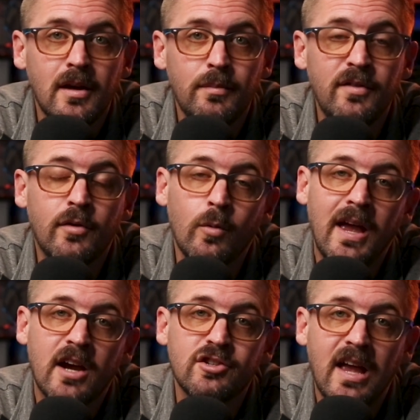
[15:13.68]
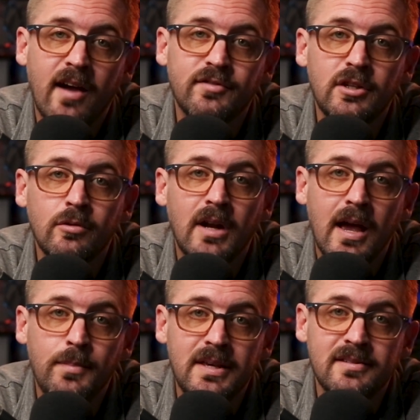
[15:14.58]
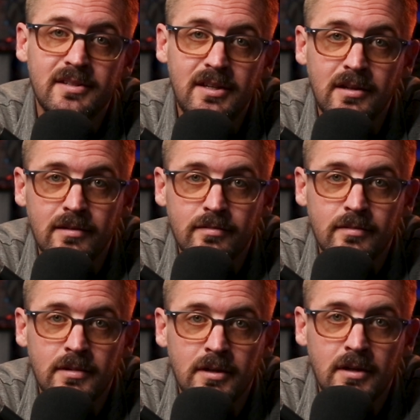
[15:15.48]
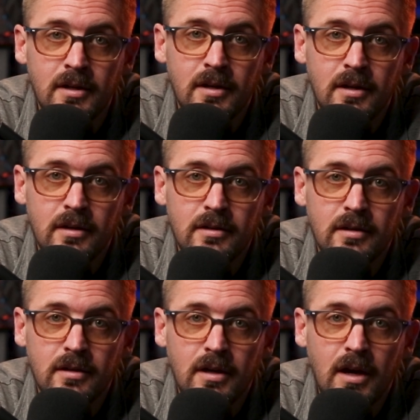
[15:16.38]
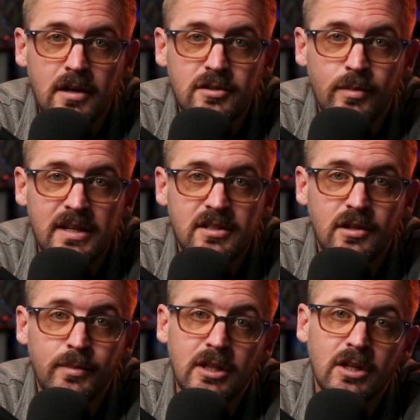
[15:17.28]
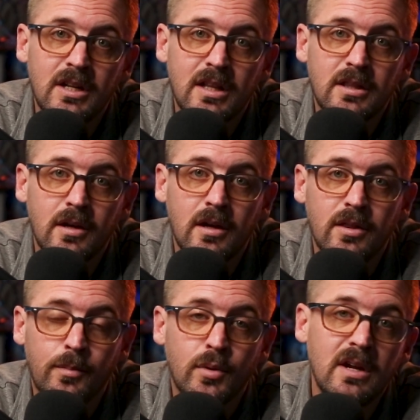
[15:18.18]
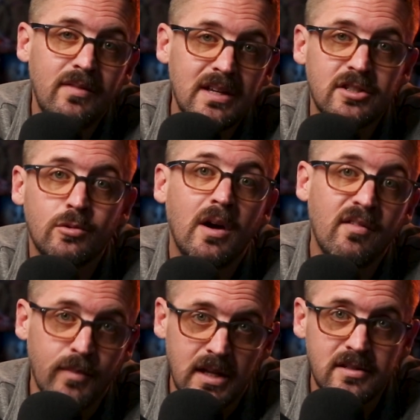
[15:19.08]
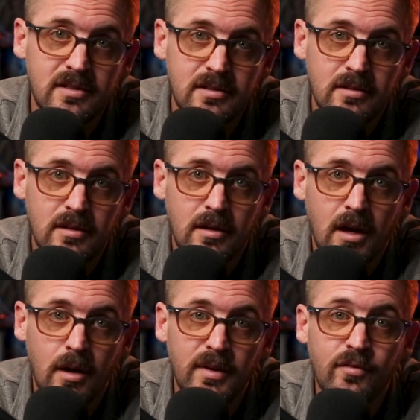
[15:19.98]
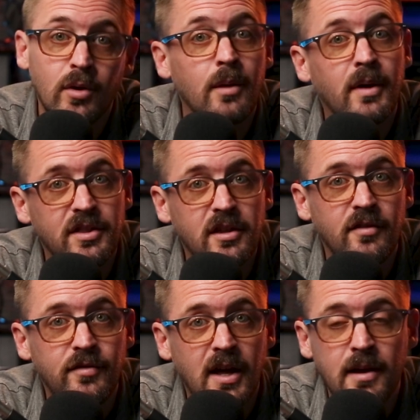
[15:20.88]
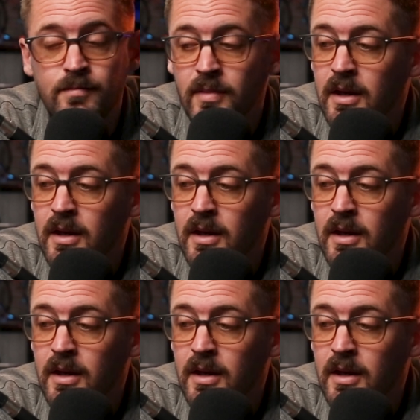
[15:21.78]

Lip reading: before we actually have to do an IPC. Okay, so basically you'd be looking at the previous 12 months before the month of the flight.